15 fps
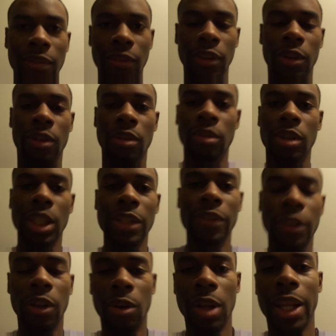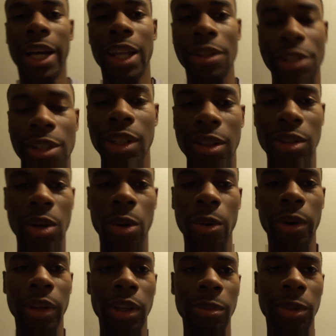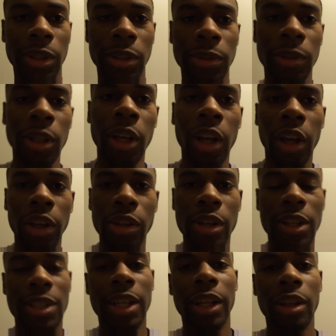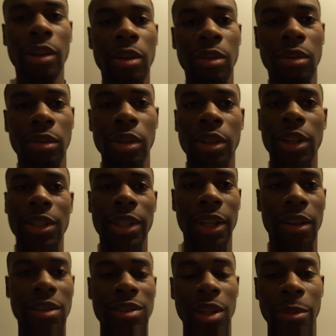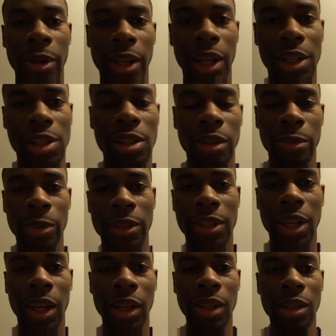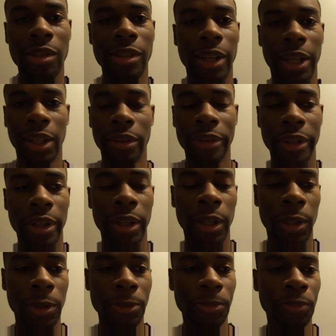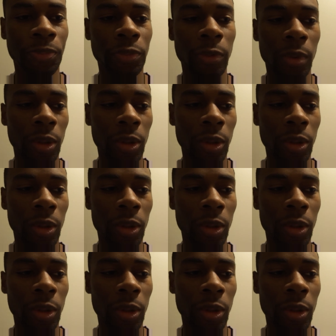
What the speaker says: And, you know, even though a lot of the shit's corny, but you could tell some of that shit was staged, like the